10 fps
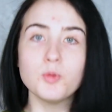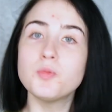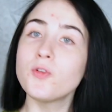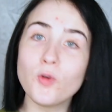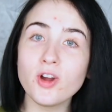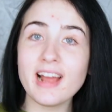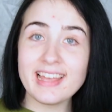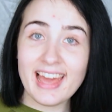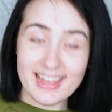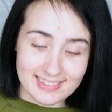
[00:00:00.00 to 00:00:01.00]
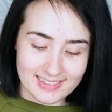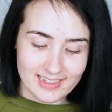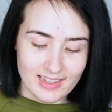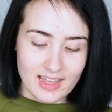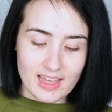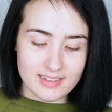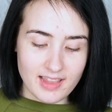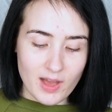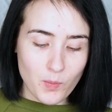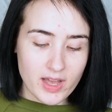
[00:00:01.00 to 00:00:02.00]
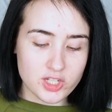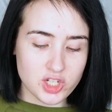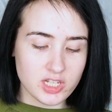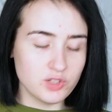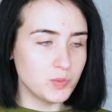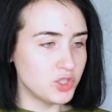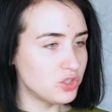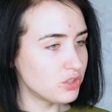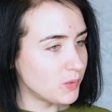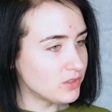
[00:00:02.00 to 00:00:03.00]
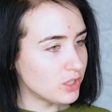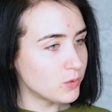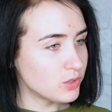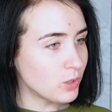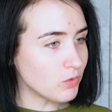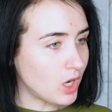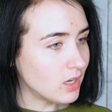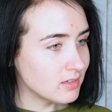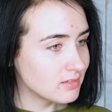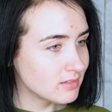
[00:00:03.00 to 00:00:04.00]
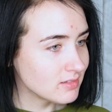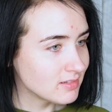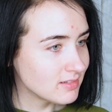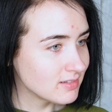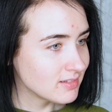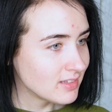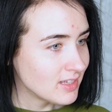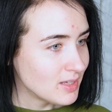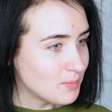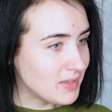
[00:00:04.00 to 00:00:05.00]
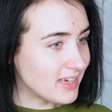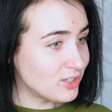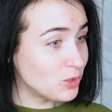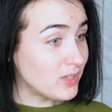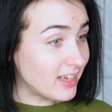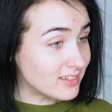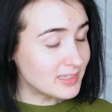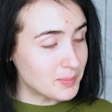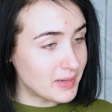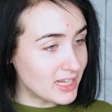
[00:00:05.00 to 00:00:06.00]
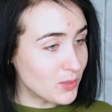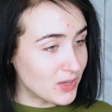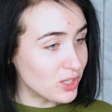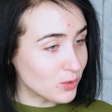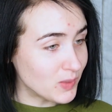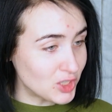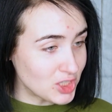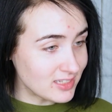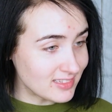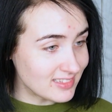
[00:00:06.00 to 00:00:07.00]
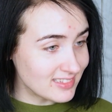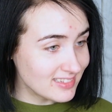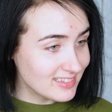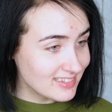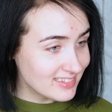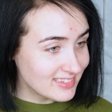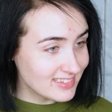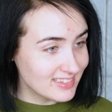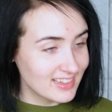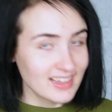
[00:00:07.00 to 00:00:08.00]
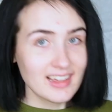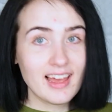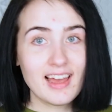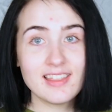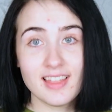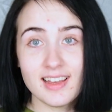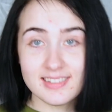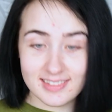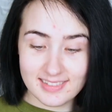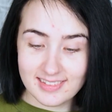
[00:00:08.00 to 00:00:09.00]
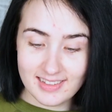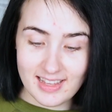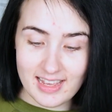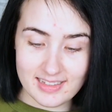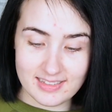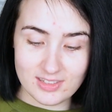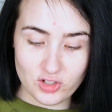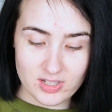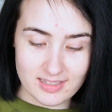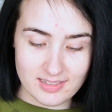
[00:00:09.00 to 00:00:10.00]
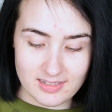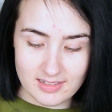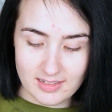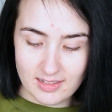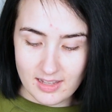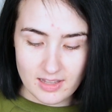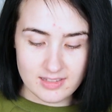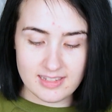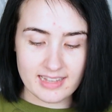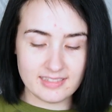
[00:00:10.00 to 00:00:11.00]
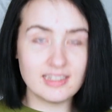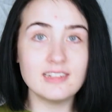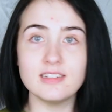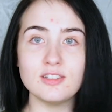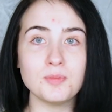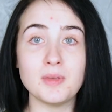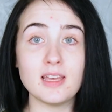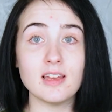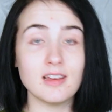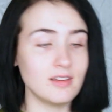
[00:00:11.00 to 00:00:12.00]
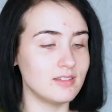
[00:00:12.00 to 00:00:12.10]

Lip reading: Before I guess, is that why Genie's wishes always go so wrong? Because you tell somebody what your wish is? Could be. And thus, it's just destined to be